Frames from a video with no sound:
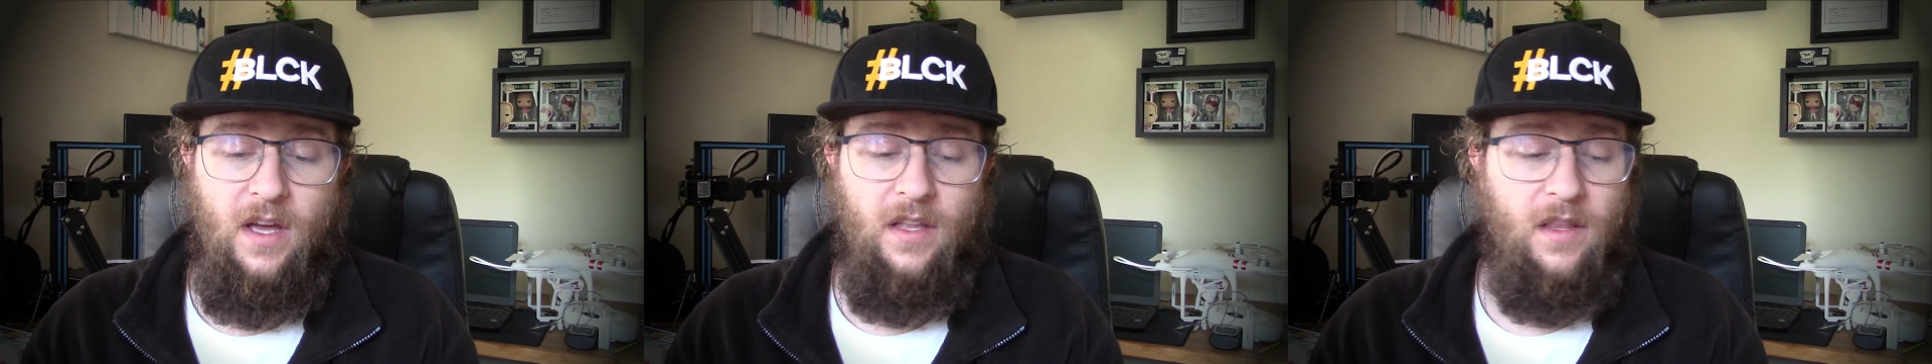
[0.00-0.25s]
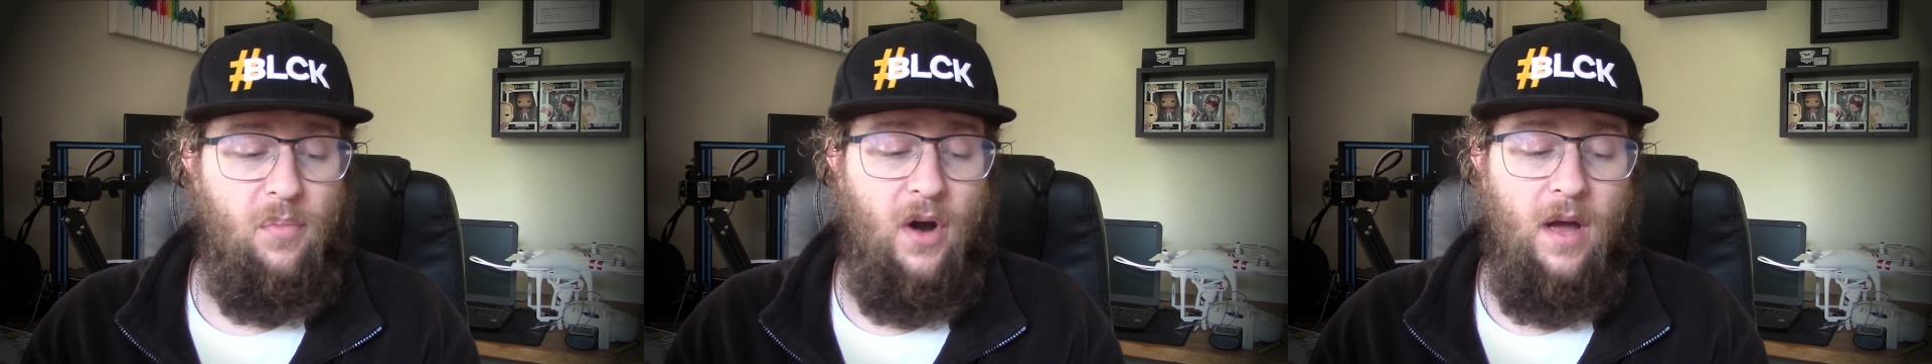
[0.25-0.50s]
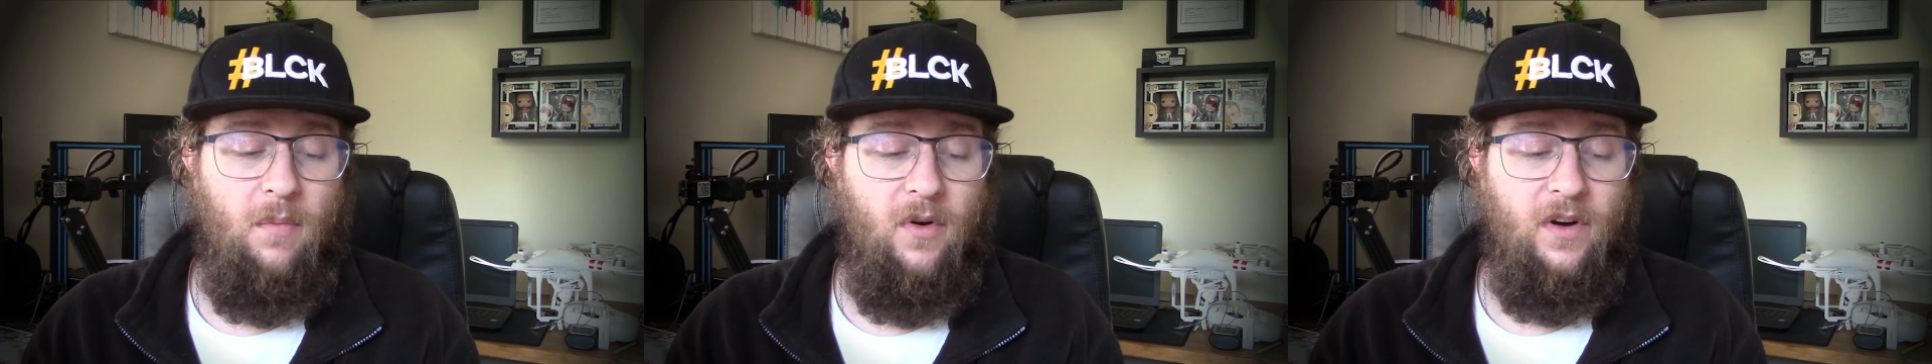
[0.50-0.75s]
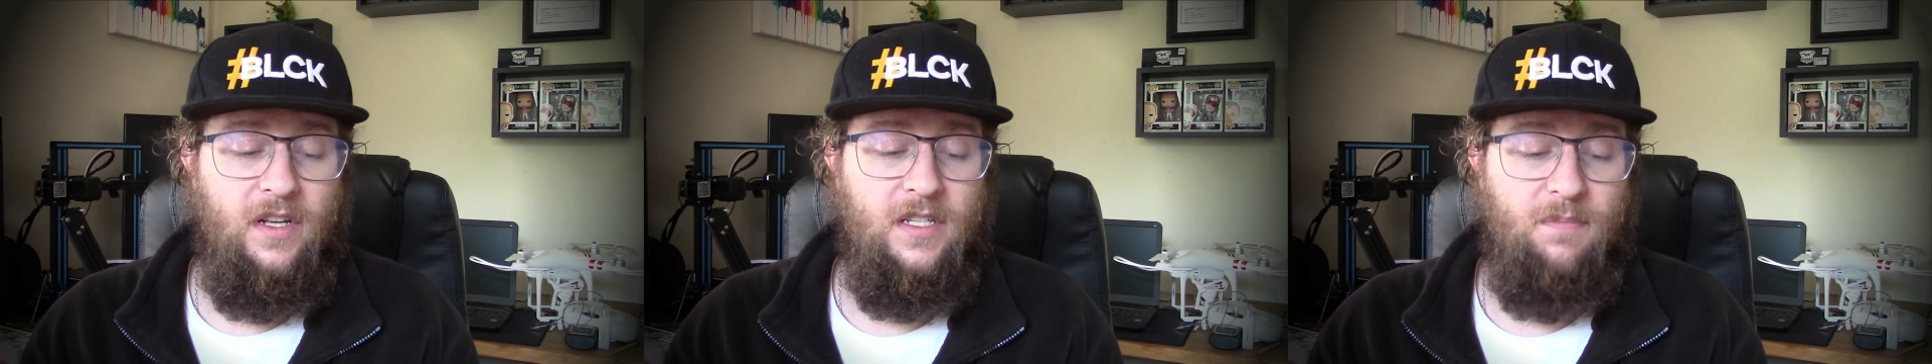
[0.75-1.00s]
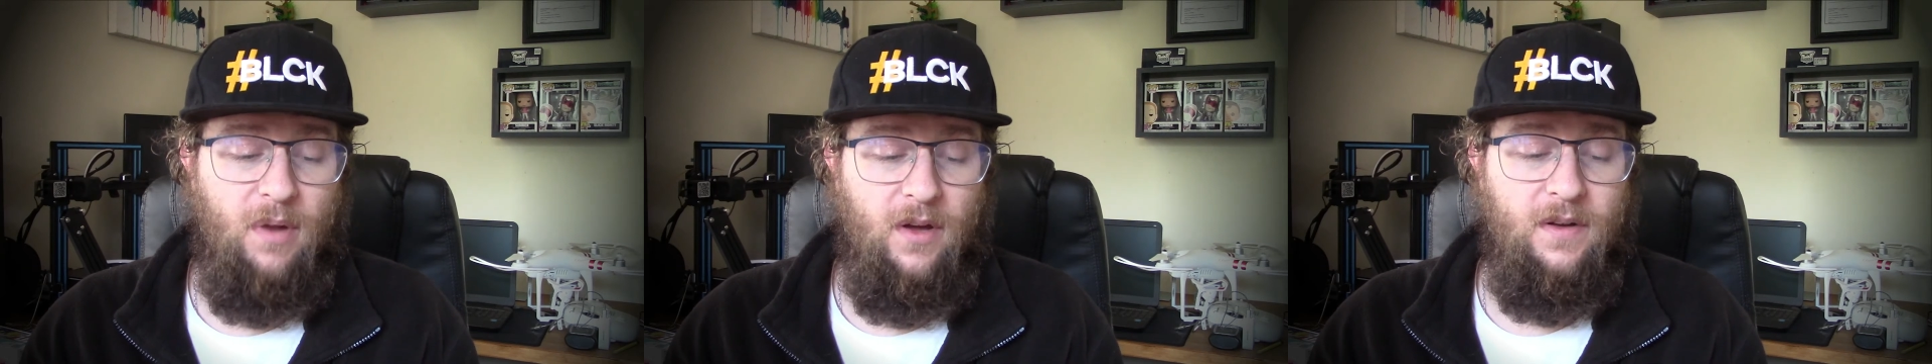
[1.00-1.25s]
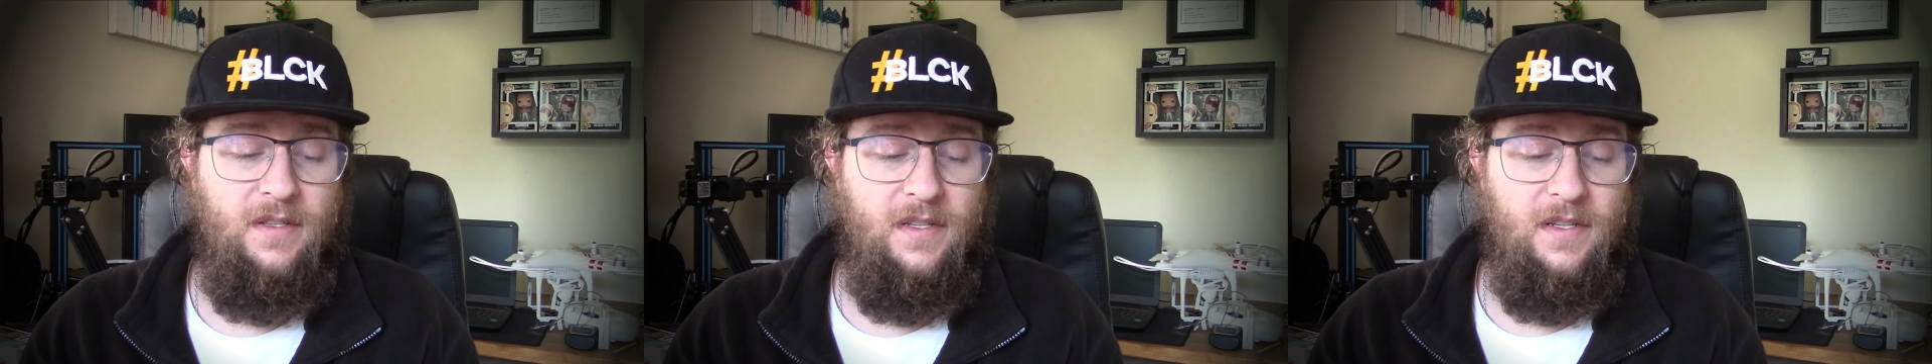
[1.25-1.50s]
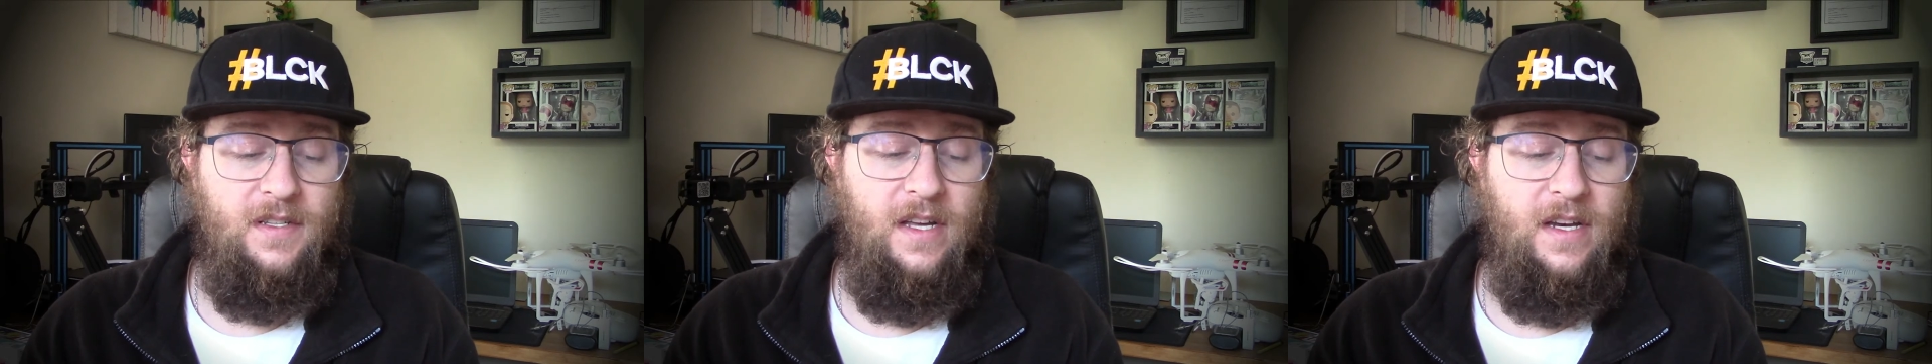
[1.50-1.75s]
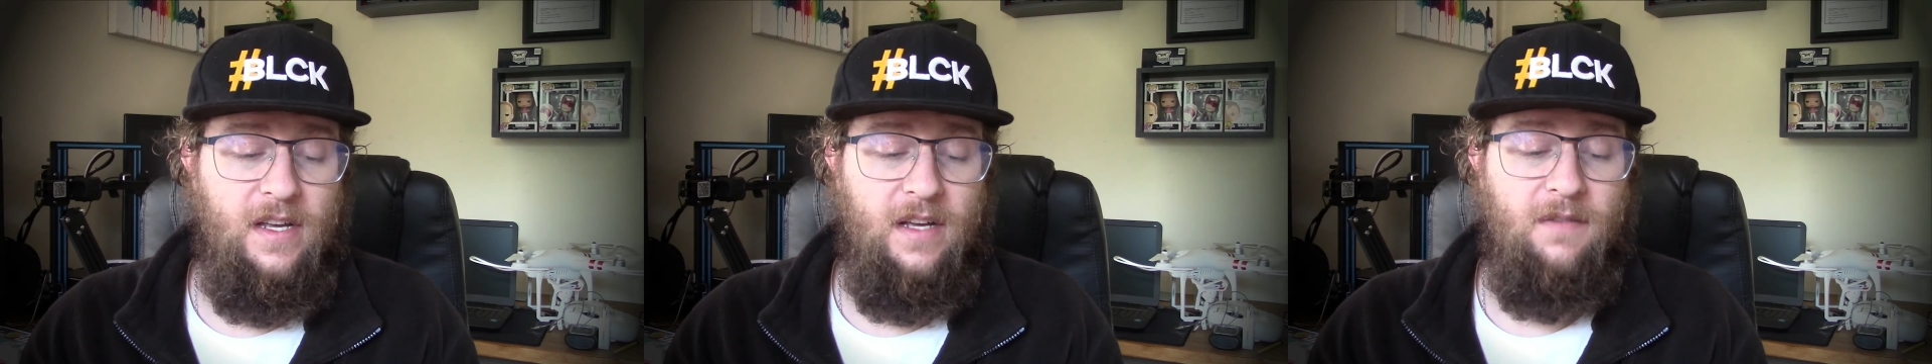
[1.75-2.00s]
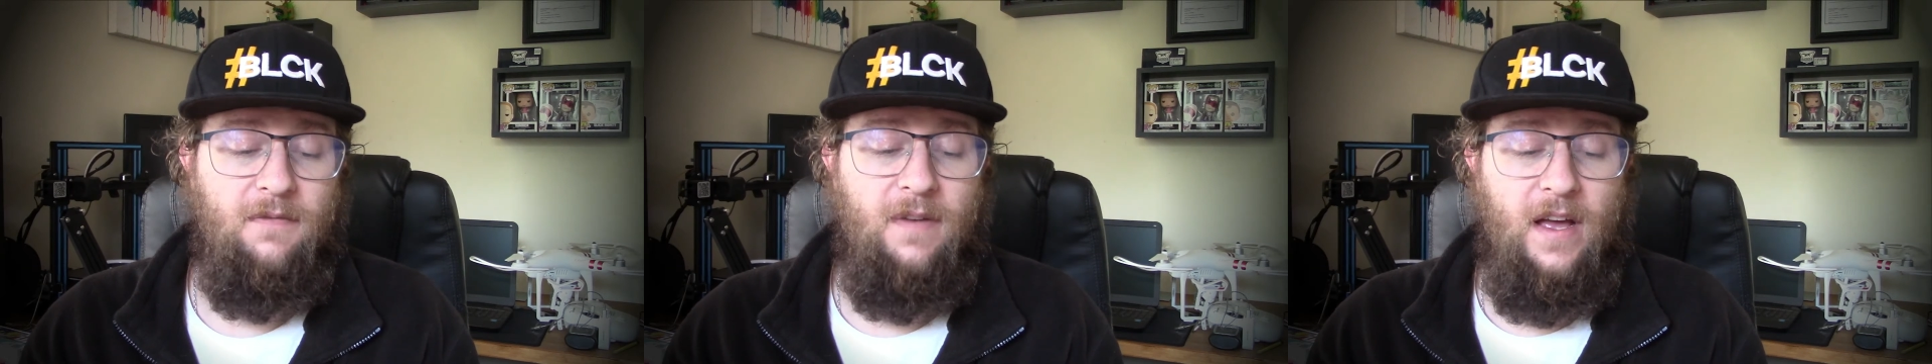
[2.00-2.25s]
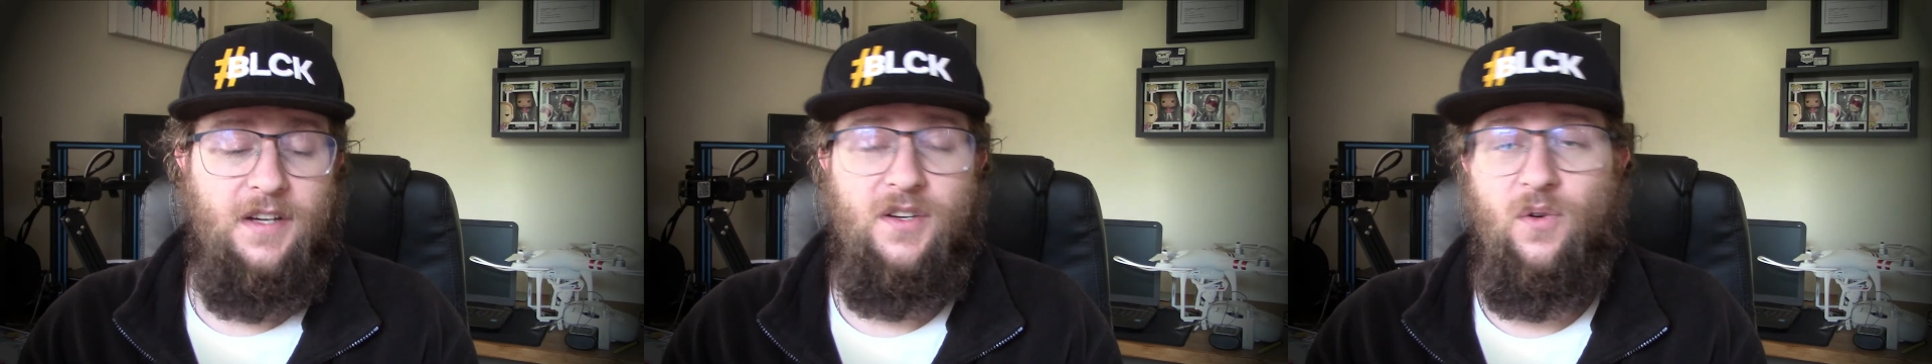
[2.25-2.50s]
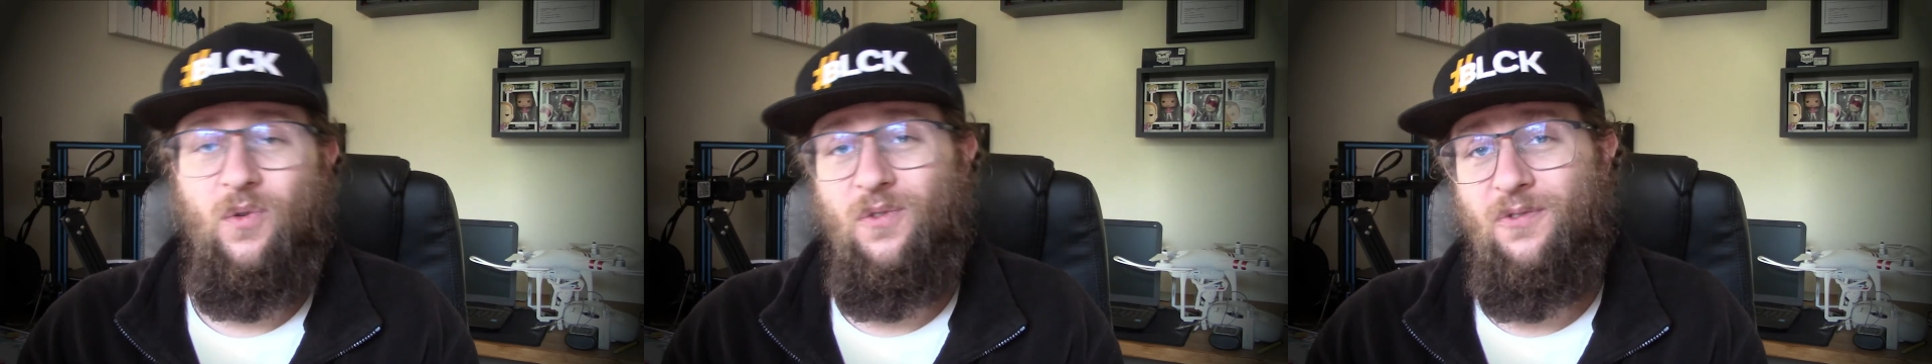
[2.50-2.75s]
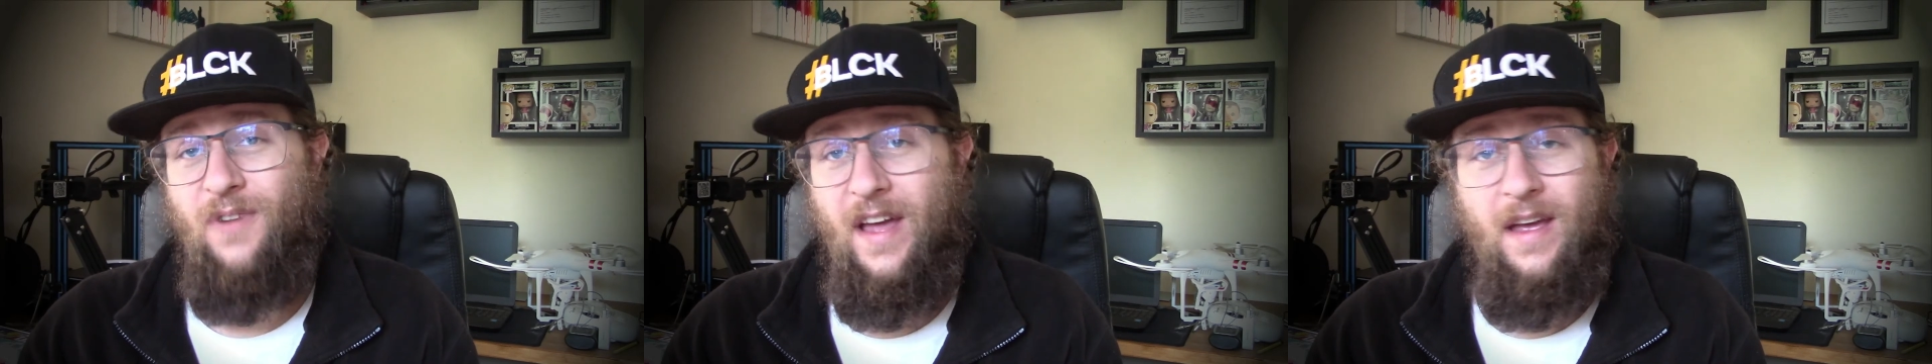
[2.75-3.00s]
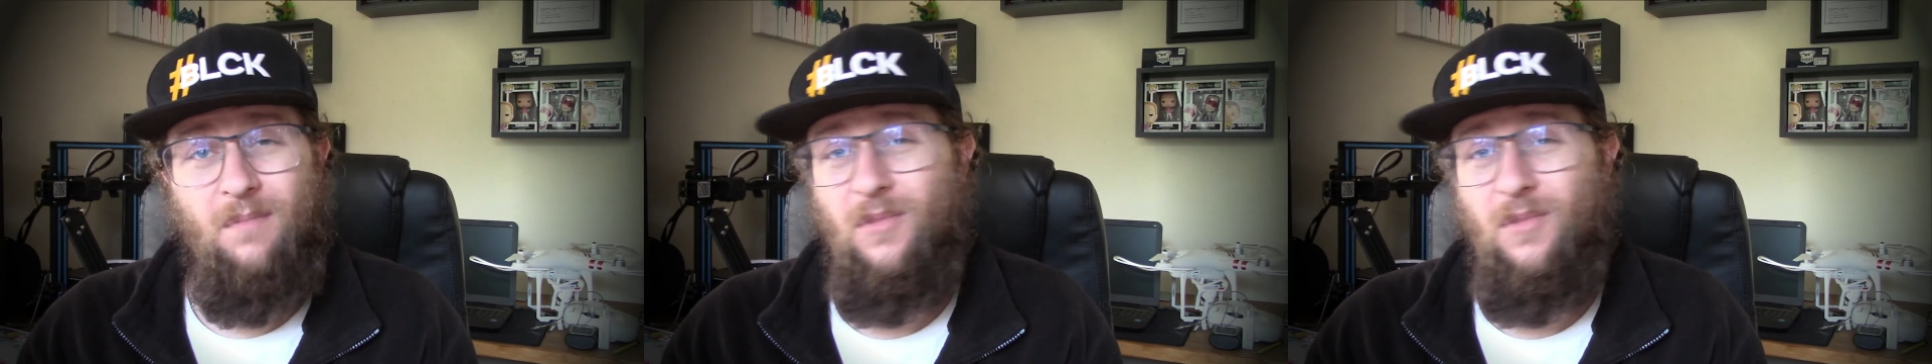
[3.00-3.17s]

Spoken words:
The primer explodes, sending a flash or flame,